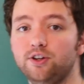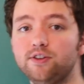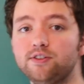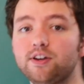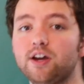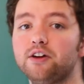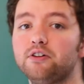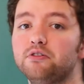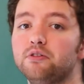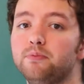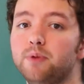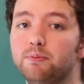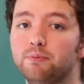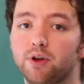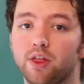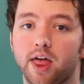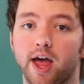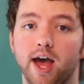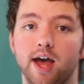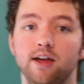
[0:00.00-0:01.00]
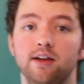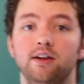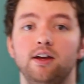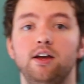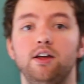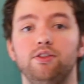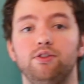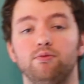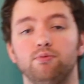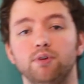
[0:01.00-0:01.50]
You just gotta remember that.
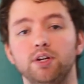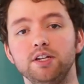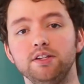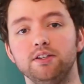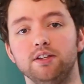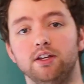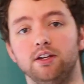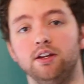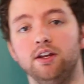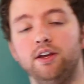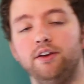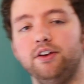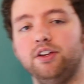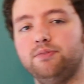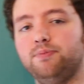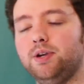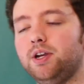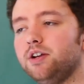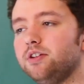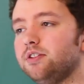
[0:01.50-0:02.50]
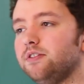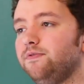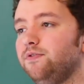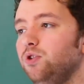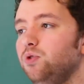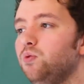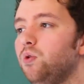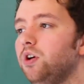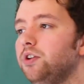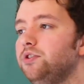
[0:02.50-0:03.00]
The reason is because if
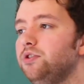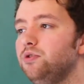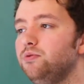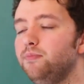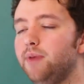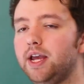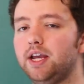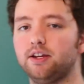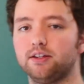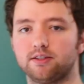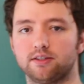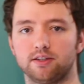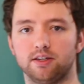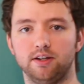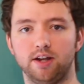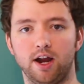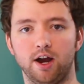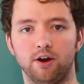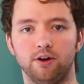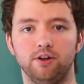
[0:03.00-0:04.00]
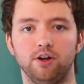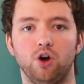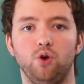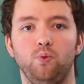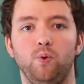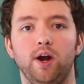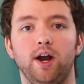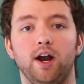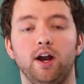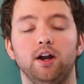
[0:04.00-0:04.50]
you want to make a scenario
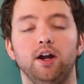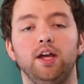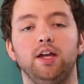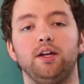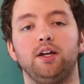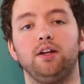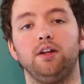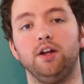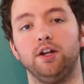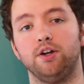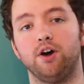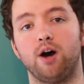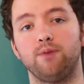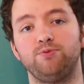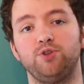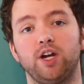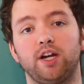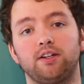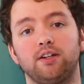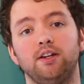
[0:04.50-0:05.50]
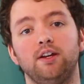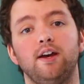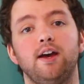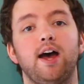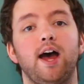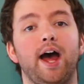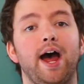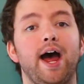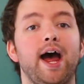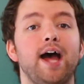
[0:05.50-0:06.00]
where a, an object
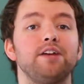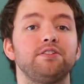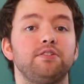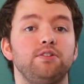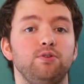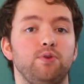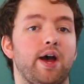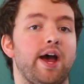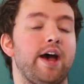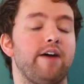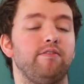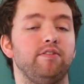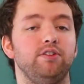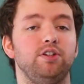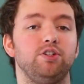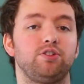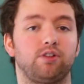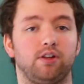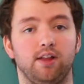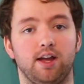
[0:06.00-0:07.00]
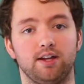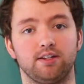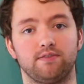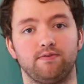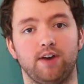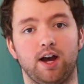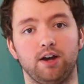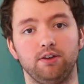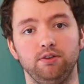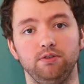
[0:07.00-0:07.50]
has to have initialized
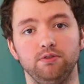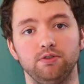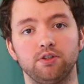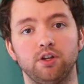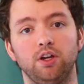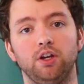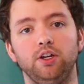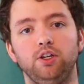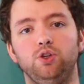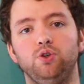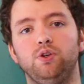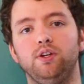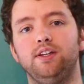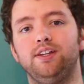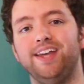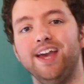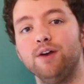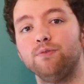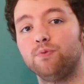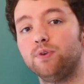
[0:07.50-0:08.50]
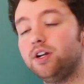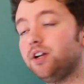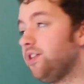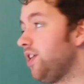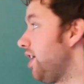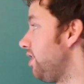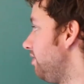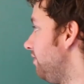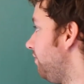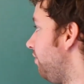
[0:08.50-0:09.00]
values, you can get rid of
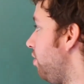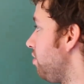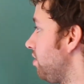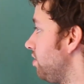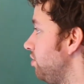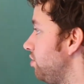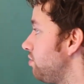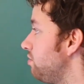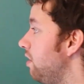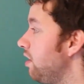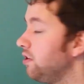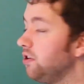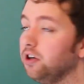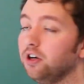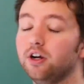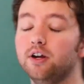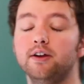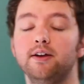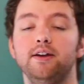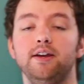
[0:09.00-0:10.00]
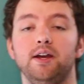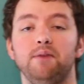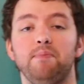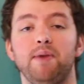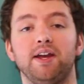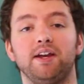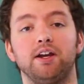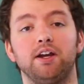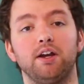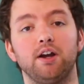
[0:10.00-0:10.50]
that default constructor and
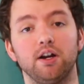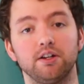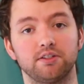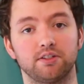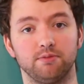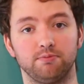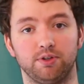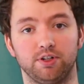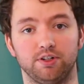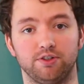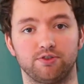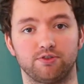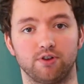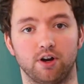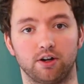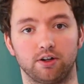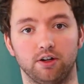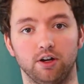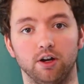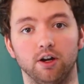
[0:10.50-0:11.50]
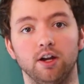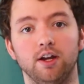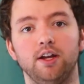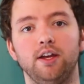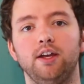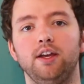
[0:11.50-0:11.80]
make a custom constructor,